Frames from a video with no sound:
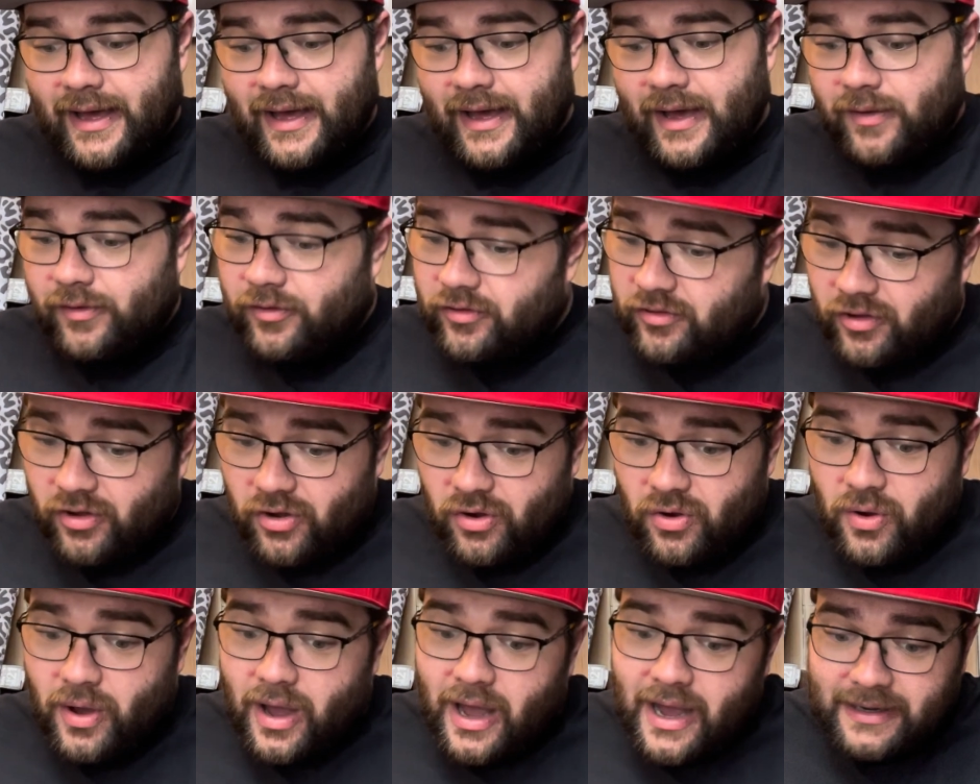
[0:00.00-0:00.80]

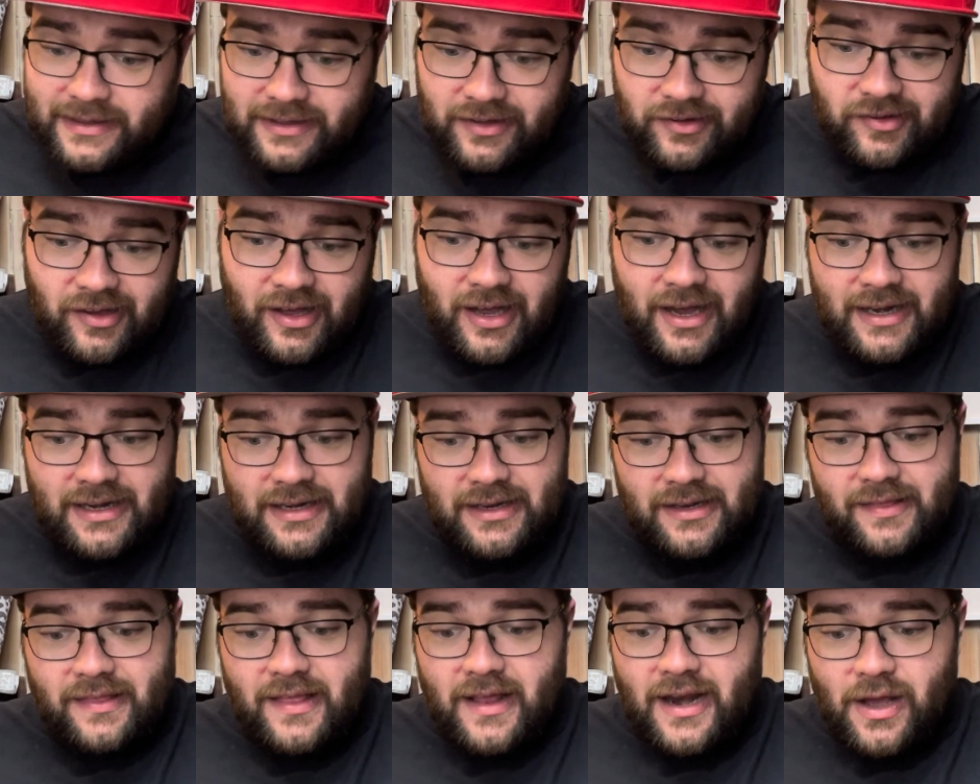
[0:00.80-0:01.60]
So I
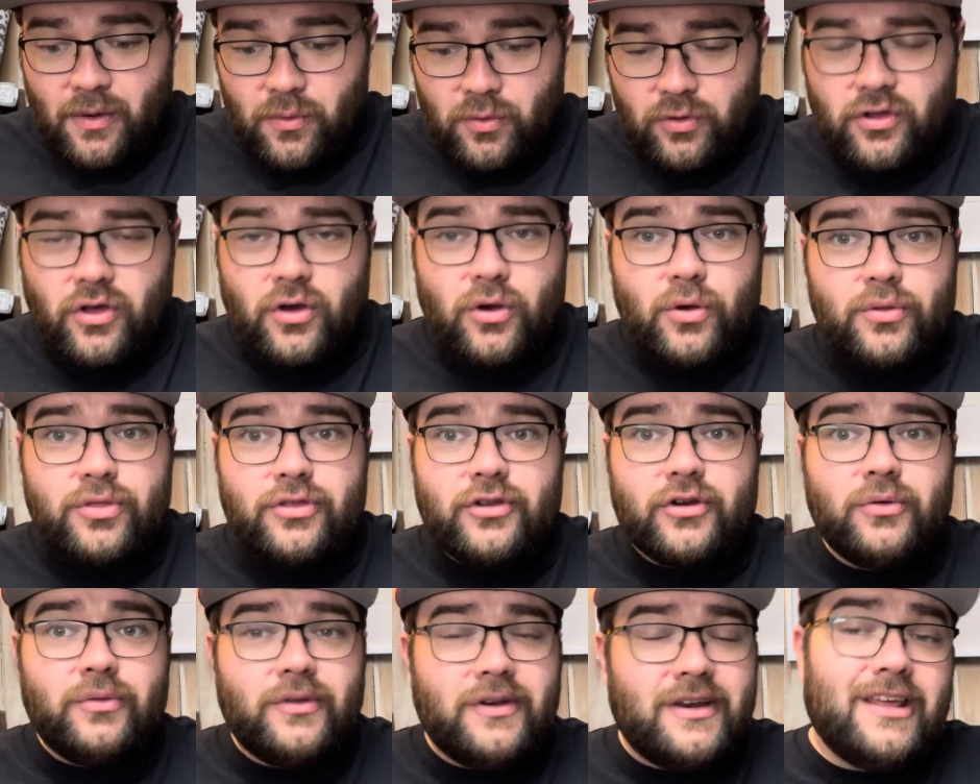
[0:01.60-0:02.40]
decided that I would go
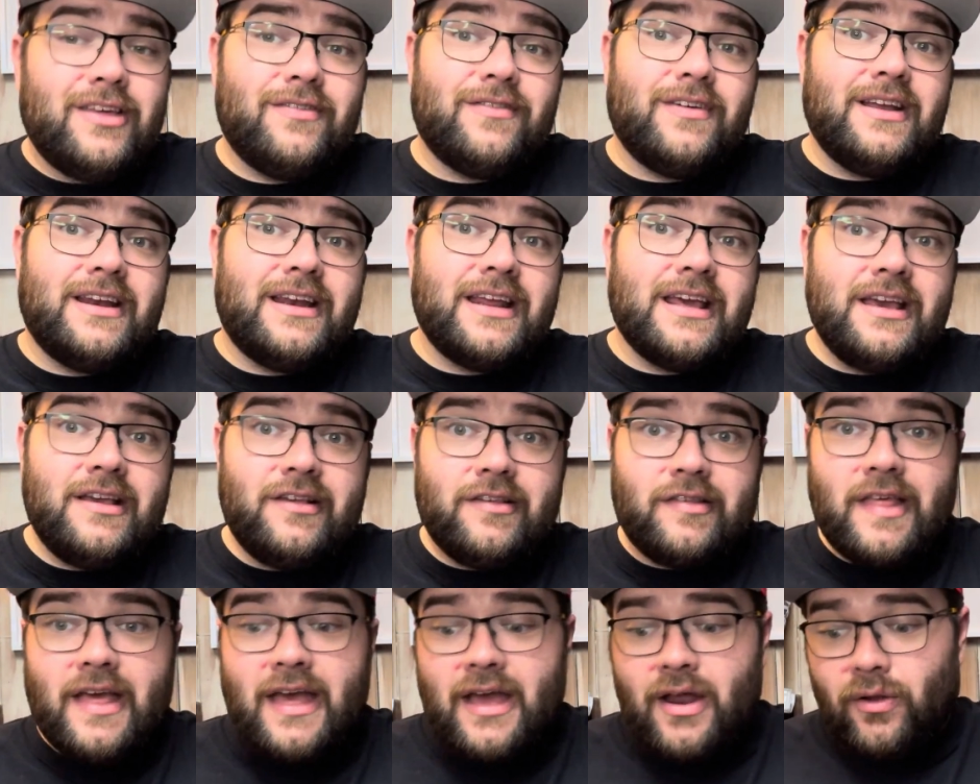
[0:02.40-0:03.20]
through the DVDs
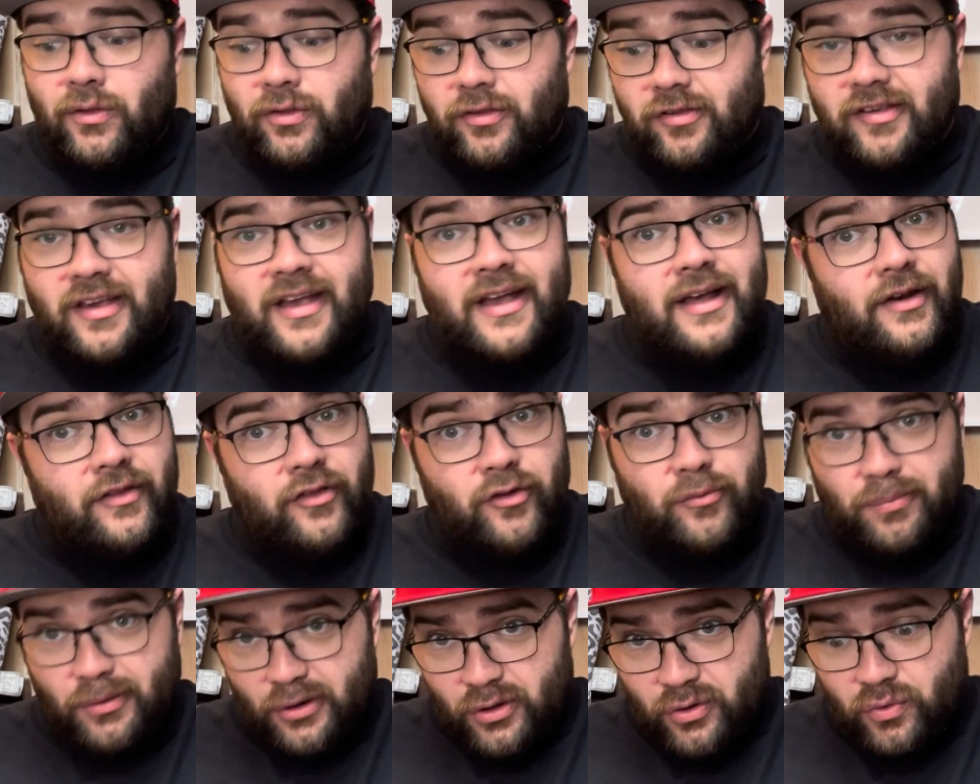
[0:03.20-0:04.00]
there on sale and the
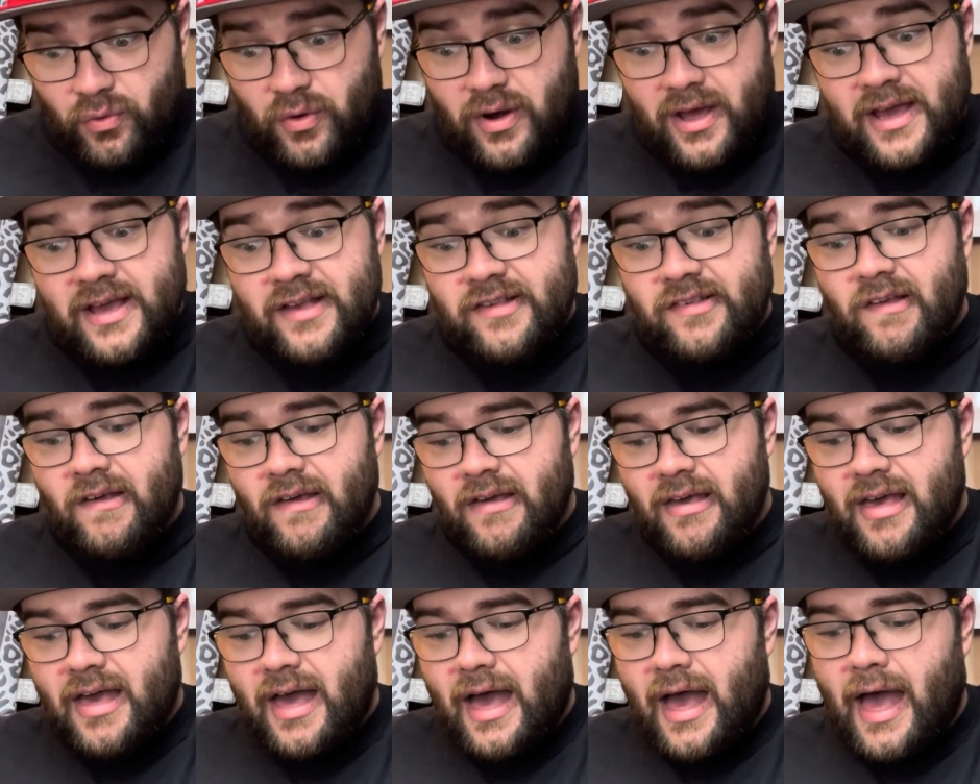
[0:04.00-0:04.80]
Blu-rays,
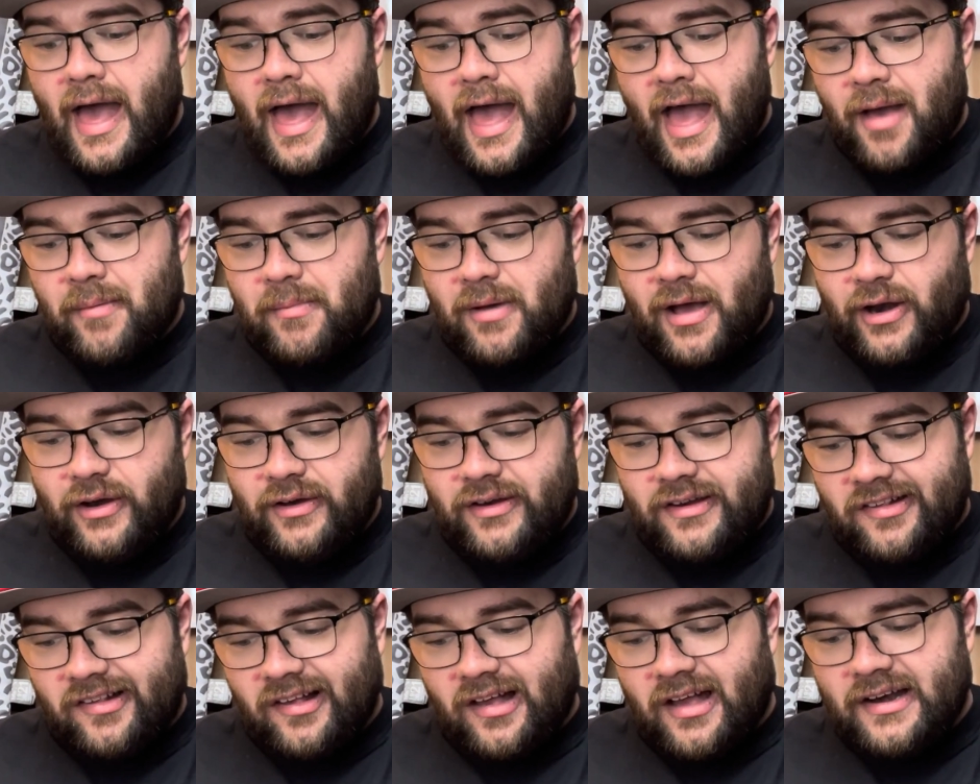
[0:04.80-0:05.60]
and
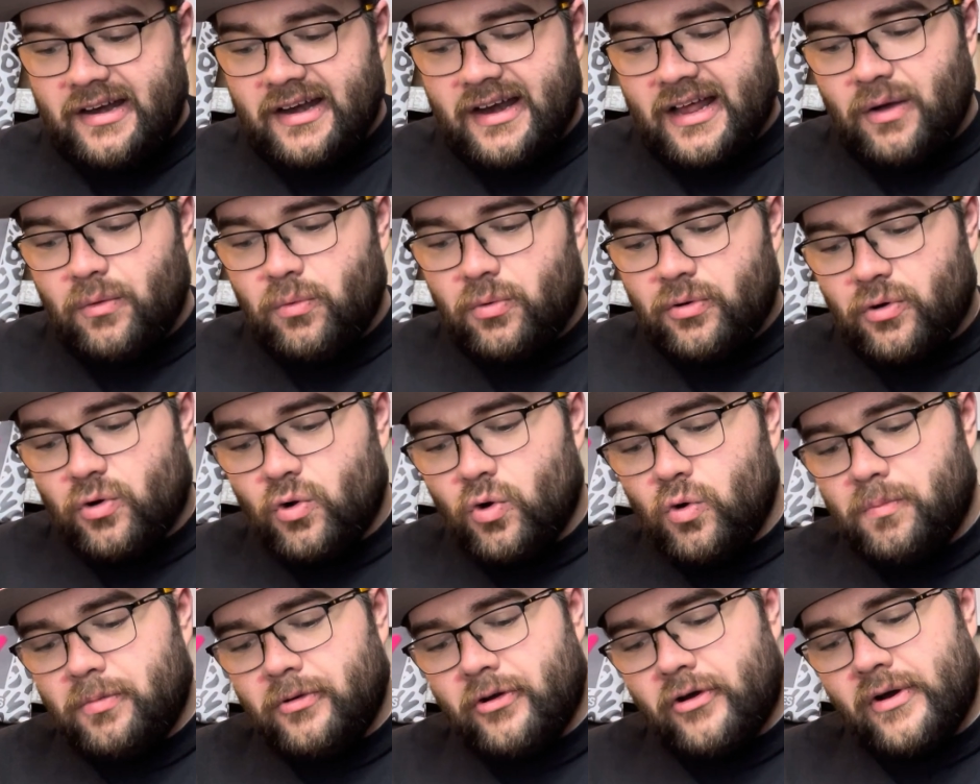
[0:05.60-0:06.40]
decided I would
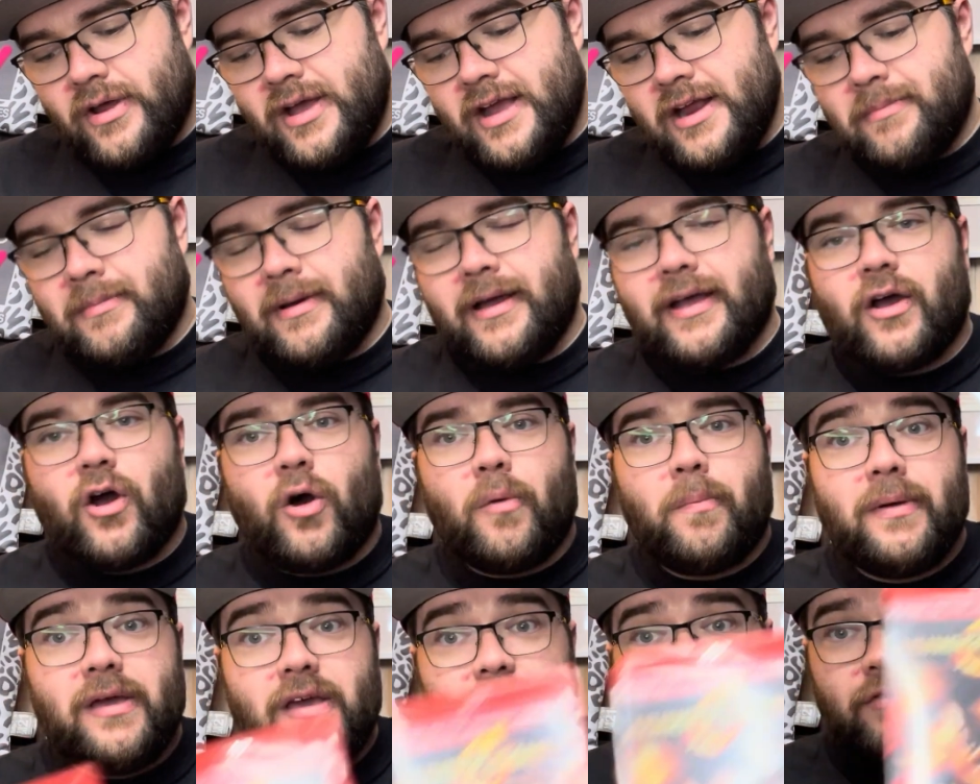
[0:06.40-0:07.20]
upgrade my
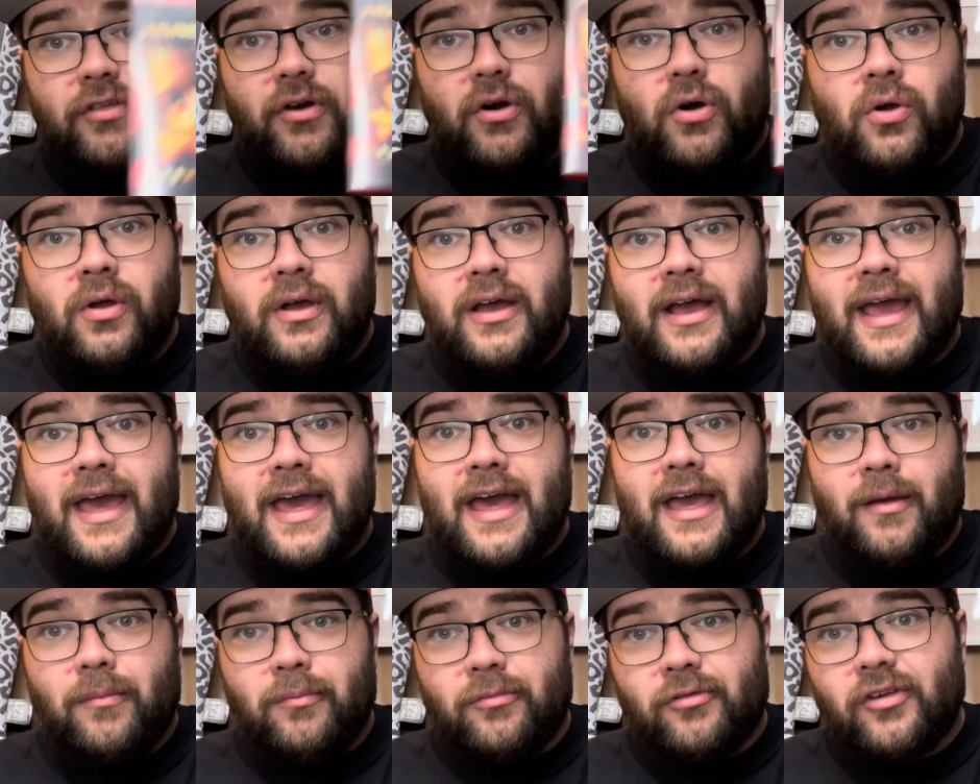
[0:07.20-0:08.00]
copy of The Hunger
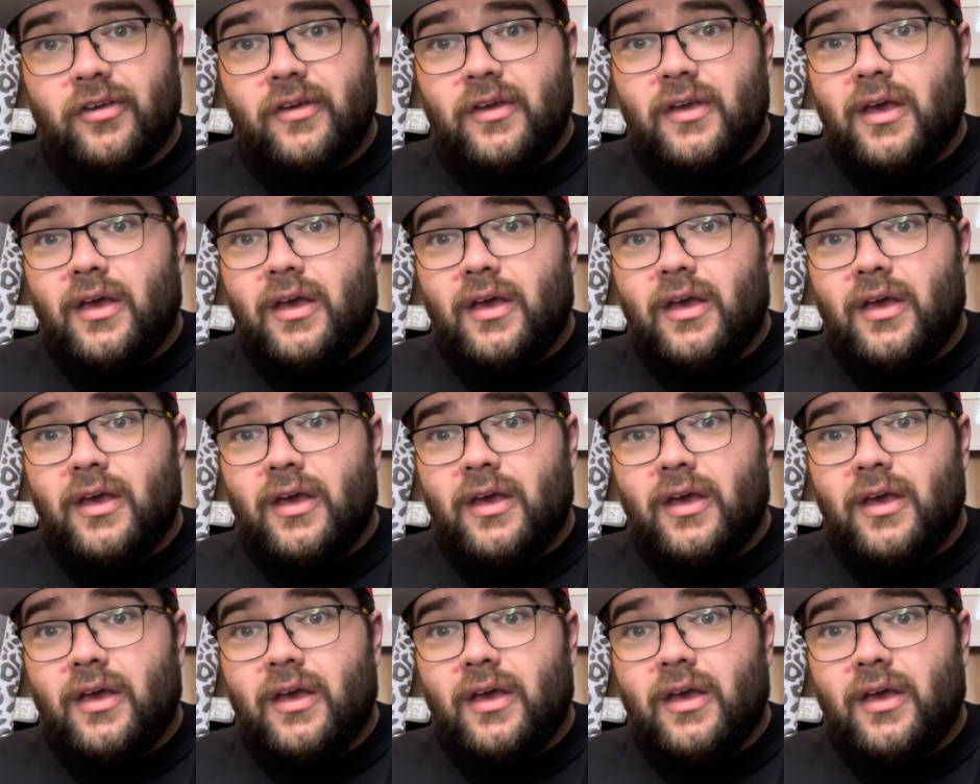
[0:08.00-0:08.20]
Games.